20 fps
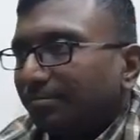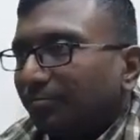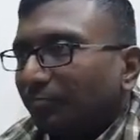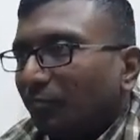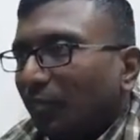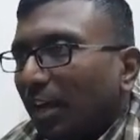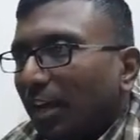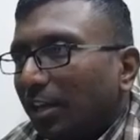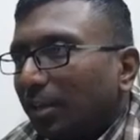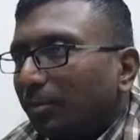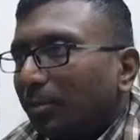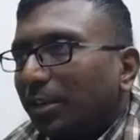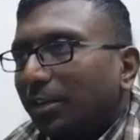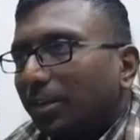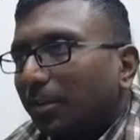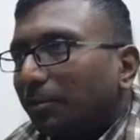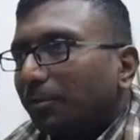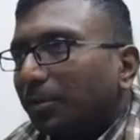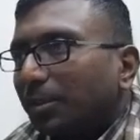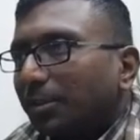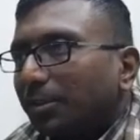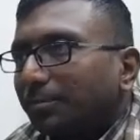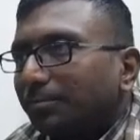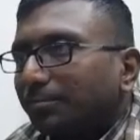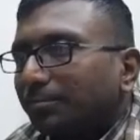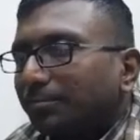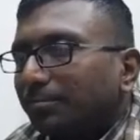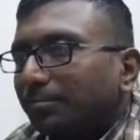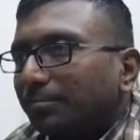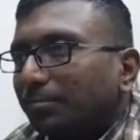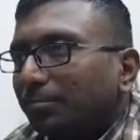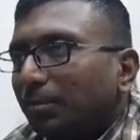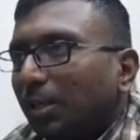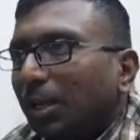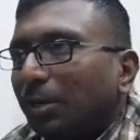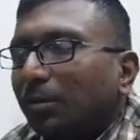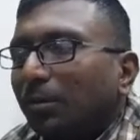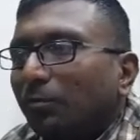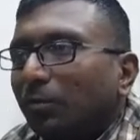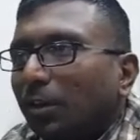Very big company.
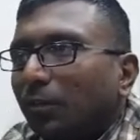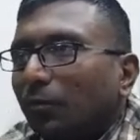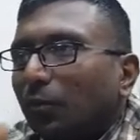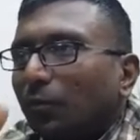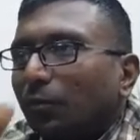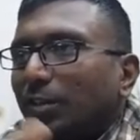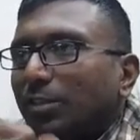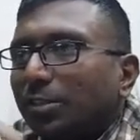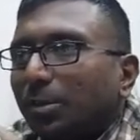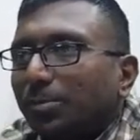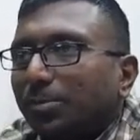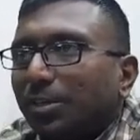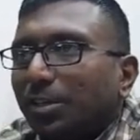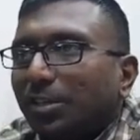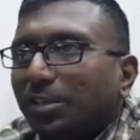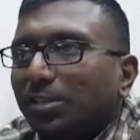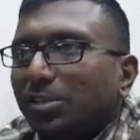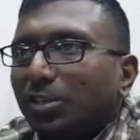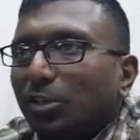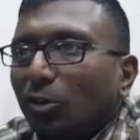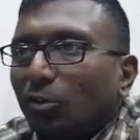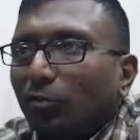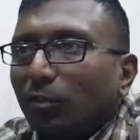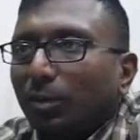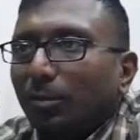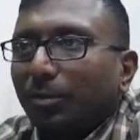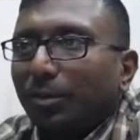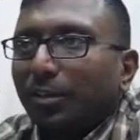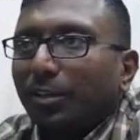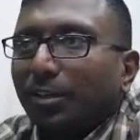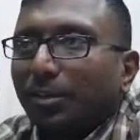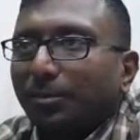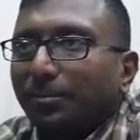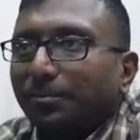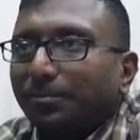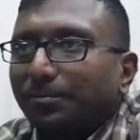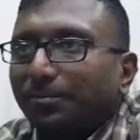Minimum 150 subsidiaries down will be there.